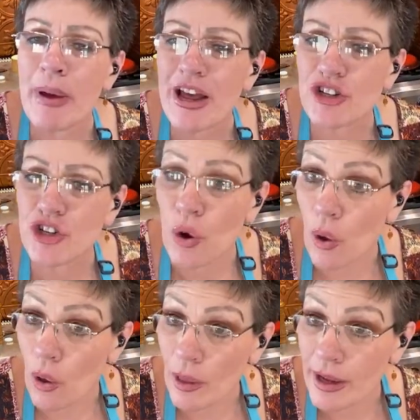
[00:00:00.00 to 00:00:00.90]
and
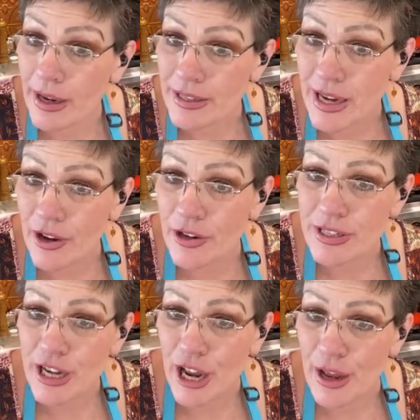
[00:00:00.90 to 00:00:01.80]
pestle is how
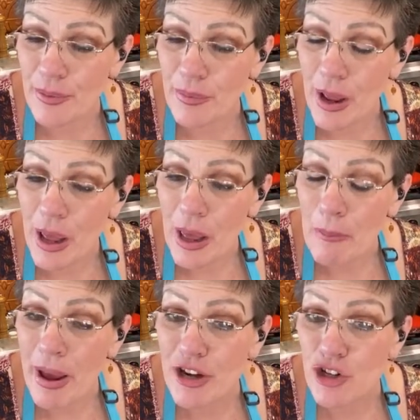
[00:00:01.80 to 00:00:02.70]
you say it.
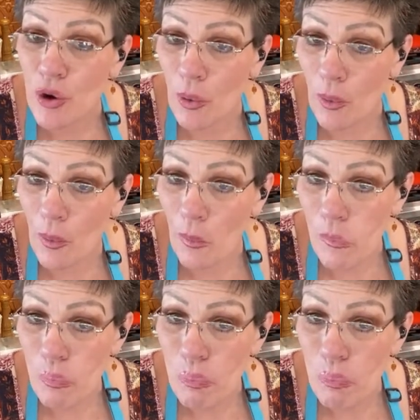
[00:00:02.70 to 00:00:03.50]
Pestle.